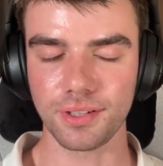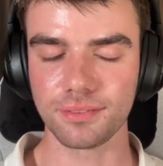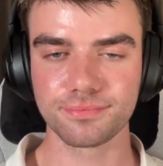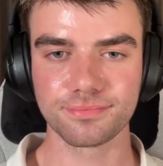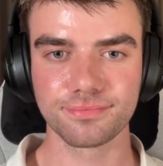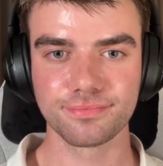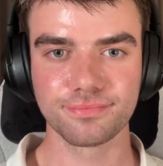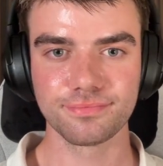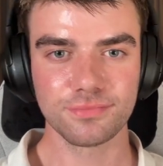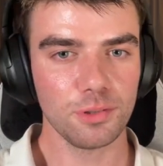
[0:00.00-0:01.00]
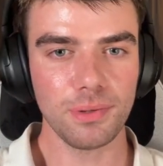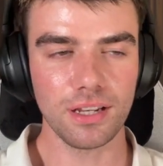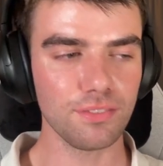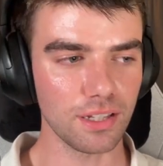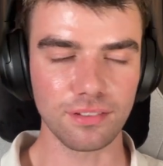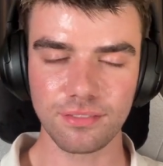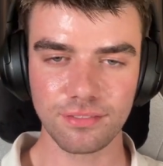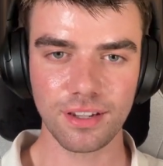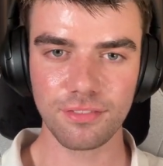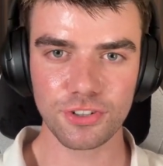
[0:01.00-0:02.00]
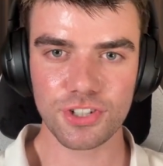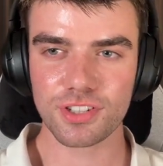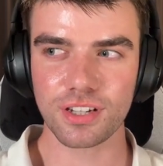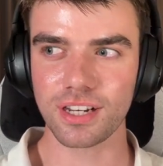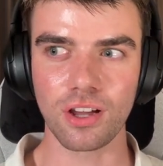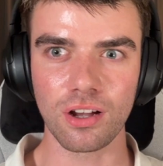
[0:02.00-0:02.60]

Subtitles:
100%. It would be lovely. Everyone just get